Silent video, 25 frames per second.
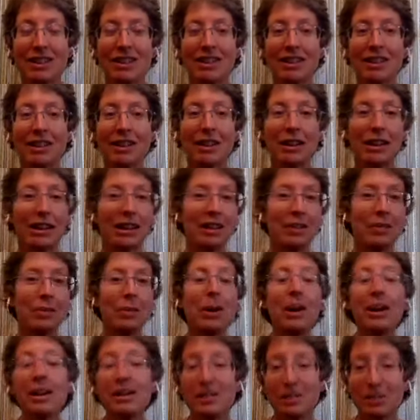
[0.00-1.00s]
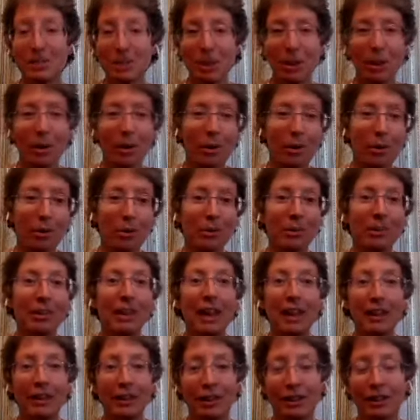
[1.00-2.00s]
And there was no
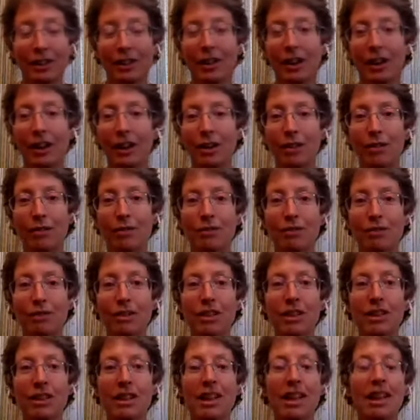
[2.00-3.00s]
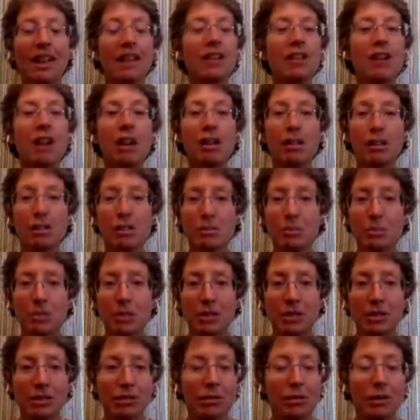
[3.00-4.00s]
letter of
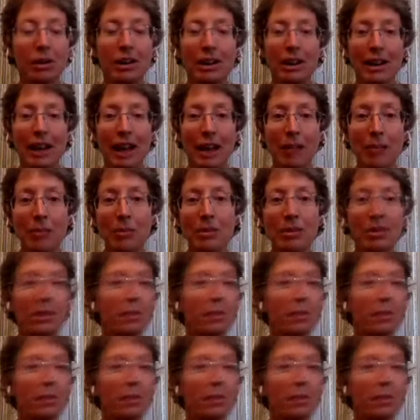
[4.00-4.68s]
acknowledgement of what had happened.